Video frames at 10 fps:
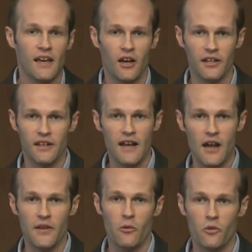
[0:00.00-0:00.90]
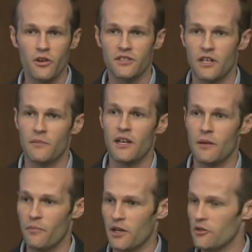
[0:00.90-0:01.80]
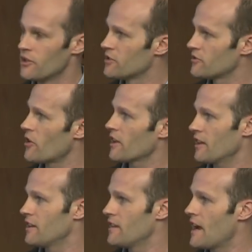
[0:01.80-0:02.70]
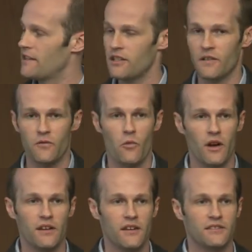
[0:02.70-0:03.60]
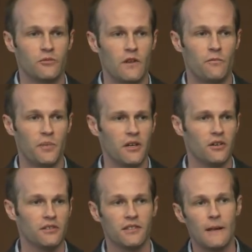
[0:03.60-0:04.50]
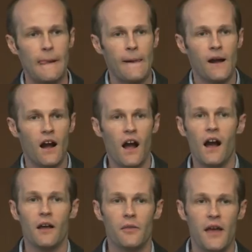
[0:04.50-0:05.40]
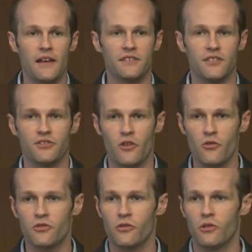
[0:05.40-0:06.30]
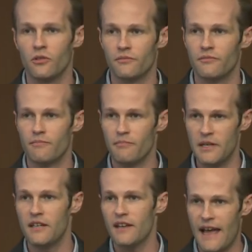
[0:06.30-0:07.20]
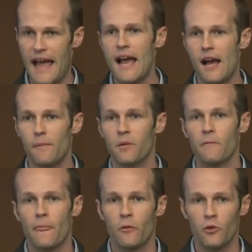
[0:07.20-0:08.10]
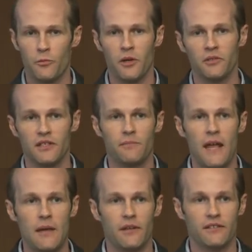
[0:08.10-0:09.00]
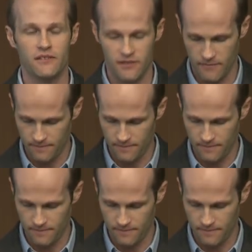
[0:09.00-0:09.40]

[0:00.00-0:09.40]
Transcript: I'll get into how that works in a minute, but you can start getting the idea for what it is that we've built, uh, that it's a social media app with built-in payments.